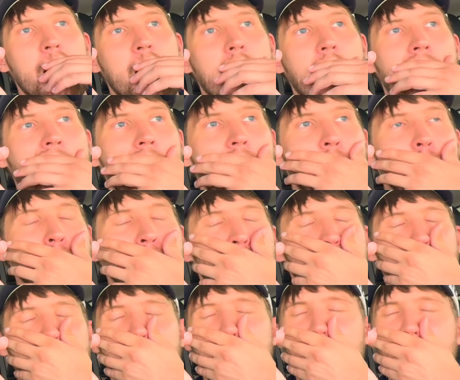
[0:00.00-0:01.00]

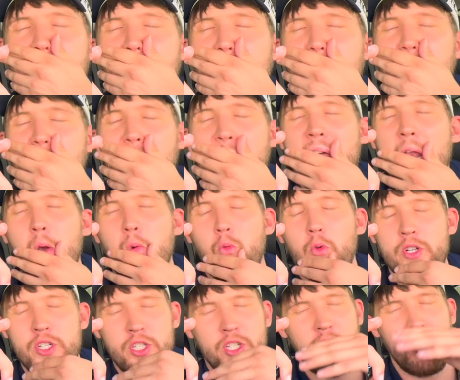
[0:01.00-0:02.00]
And we're
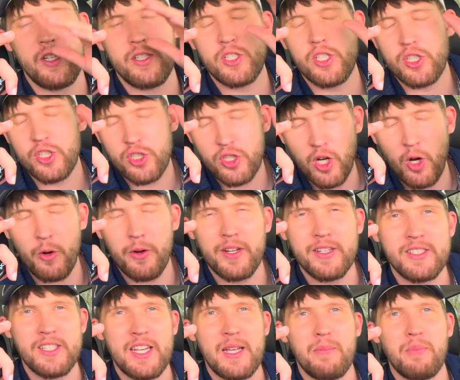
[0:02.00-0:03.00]
just going to show an
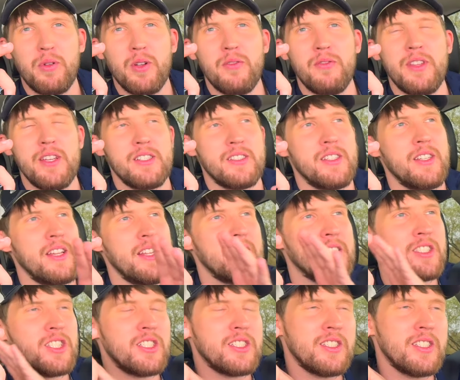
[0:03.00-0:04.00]
example of this. And
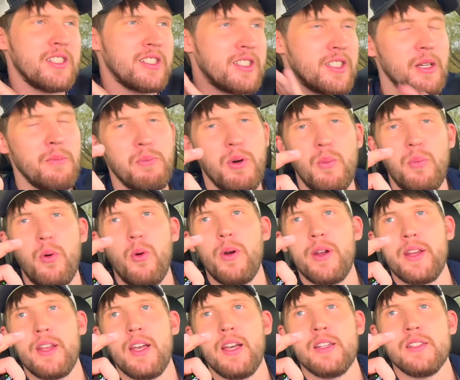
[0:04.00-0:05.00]
it's just a simple
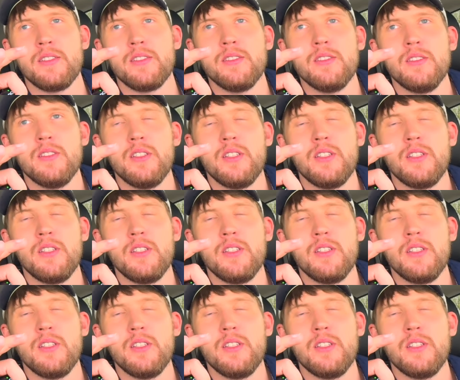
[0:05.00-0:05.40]
point, guys.